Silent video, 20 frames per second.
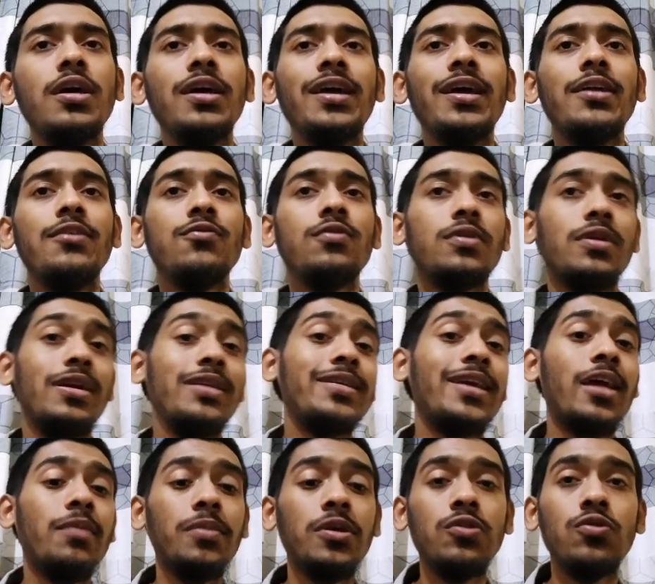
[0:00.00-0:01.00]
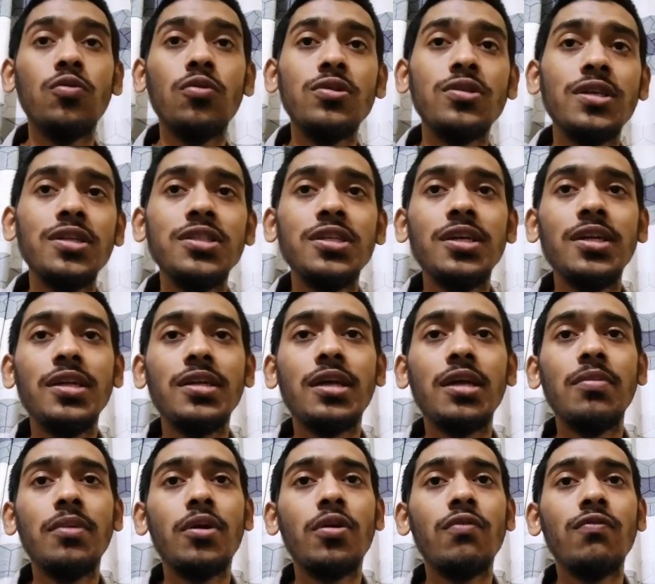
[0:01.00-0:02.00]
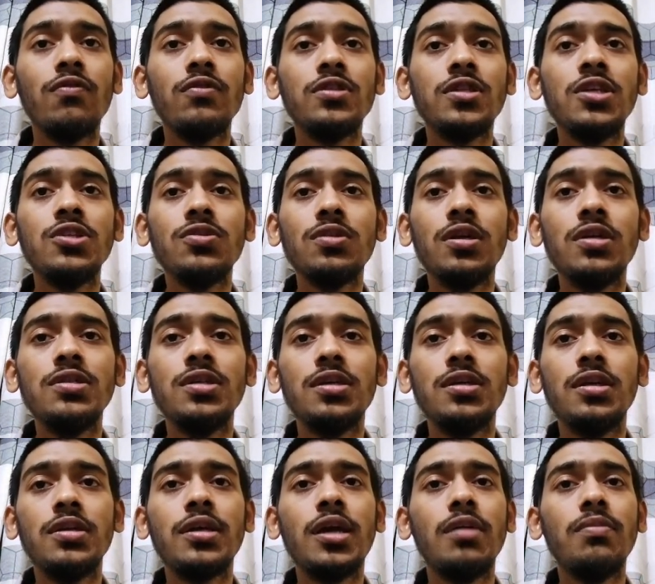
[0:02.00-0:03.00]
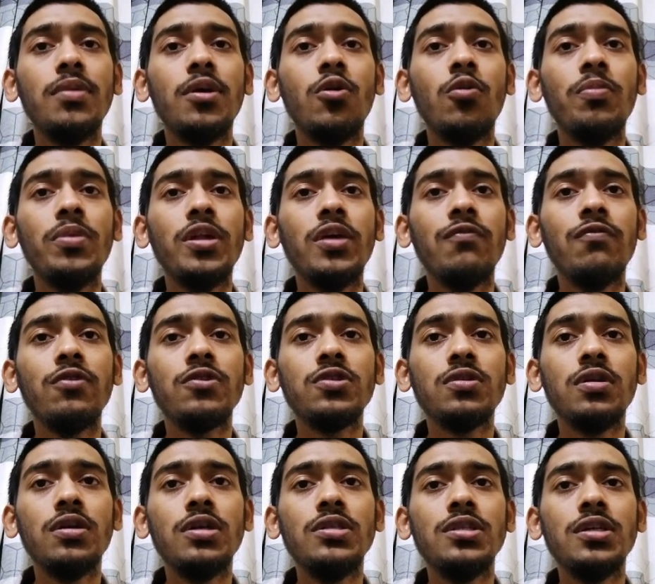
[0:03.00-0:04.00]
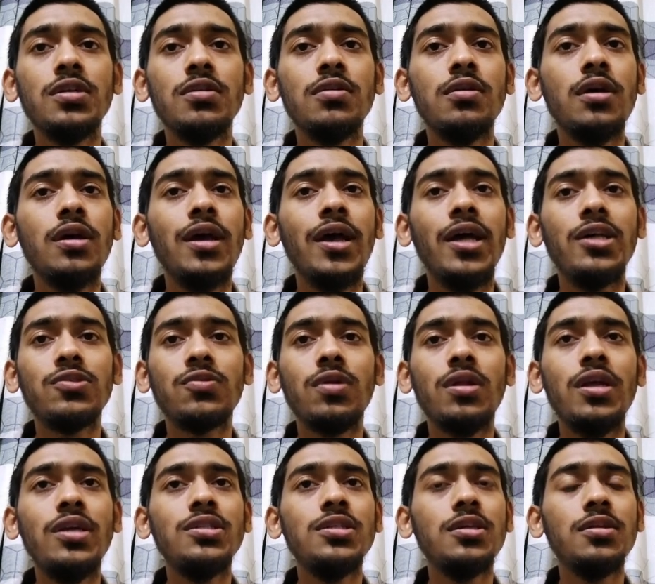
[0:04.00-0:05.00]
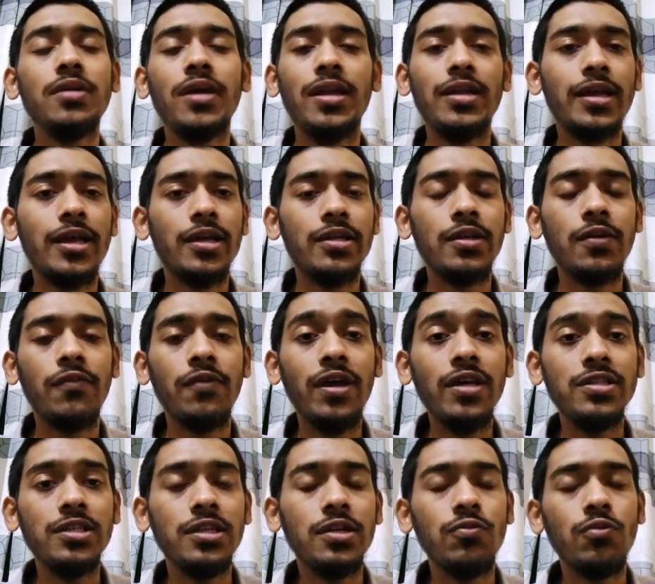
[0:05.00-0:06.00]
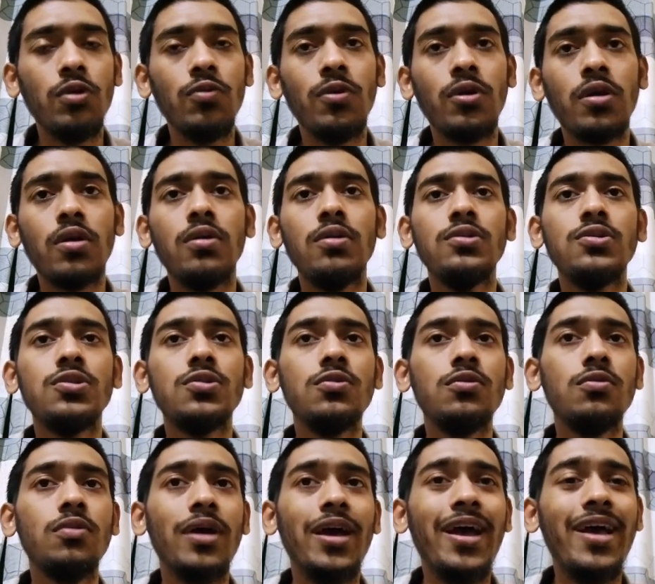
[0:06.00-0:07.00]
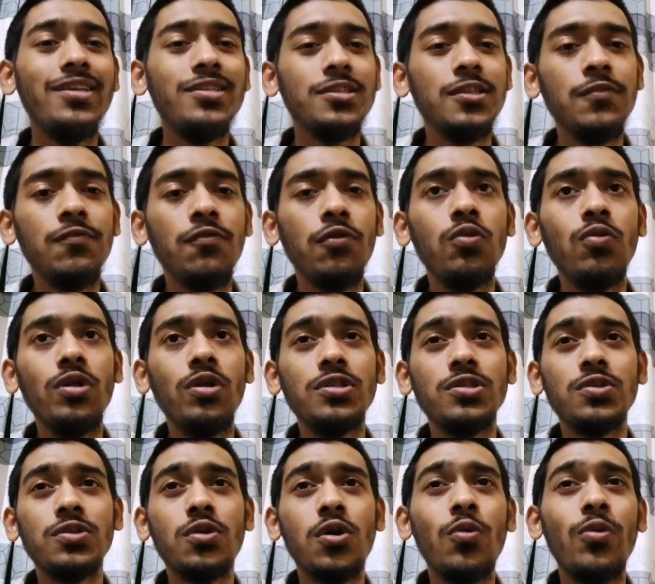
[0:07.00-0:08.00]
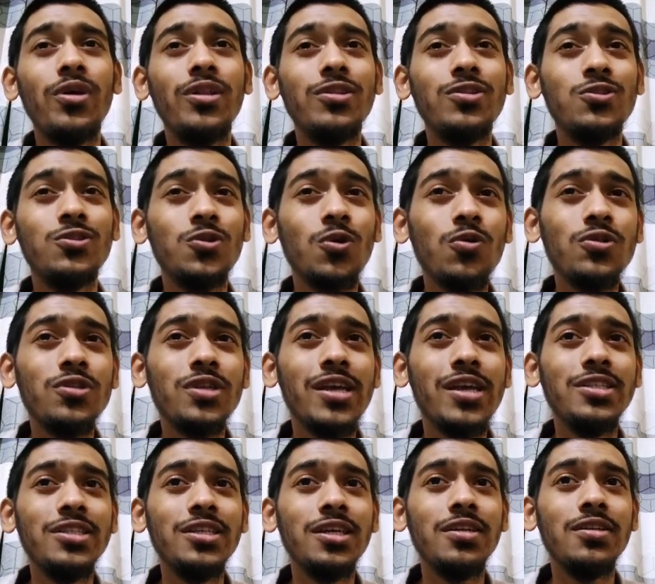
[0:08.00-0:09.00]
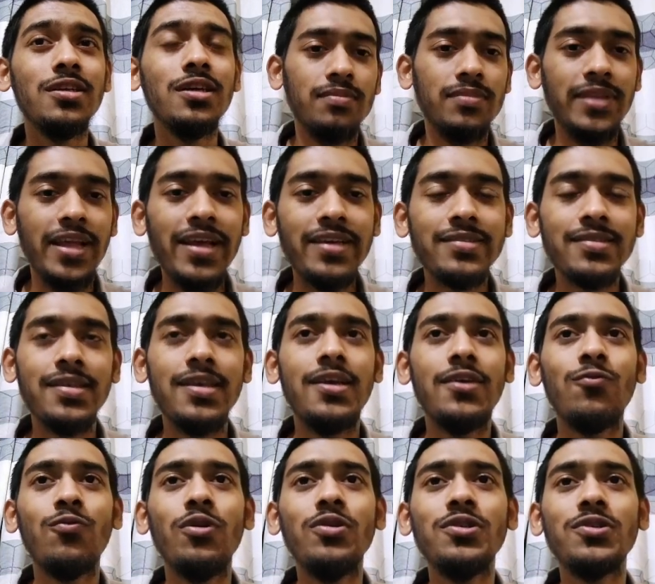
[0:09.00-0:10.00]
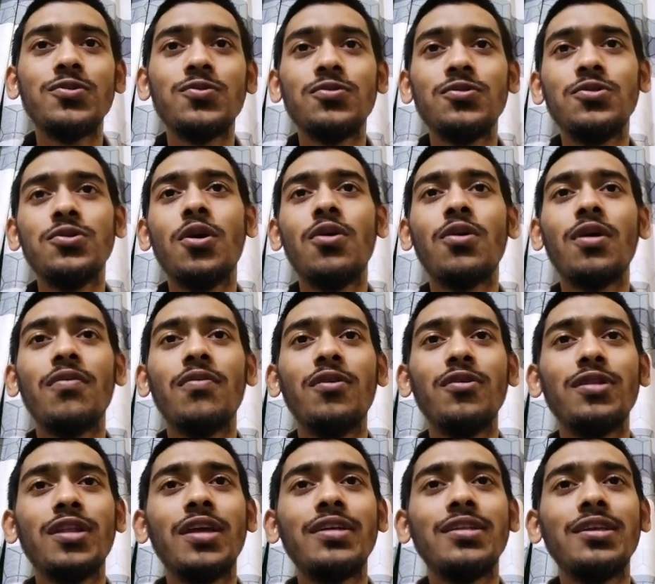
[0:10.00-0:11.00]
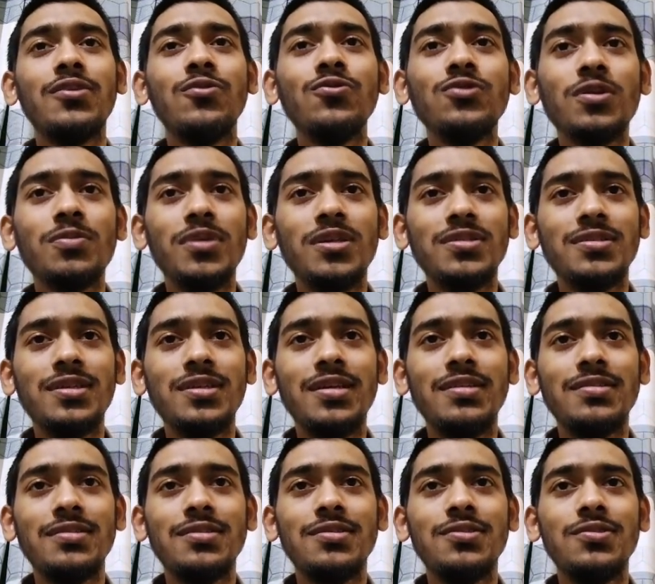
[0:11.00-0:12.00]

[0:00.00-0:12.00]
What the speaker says: It can be tools agent, it can be conversation agent, it can be OpenAI functional agent, SQL agent, any kind of agent it will work. So as default we'll just go with tools agent. Next thing we'll just talk about like the user message.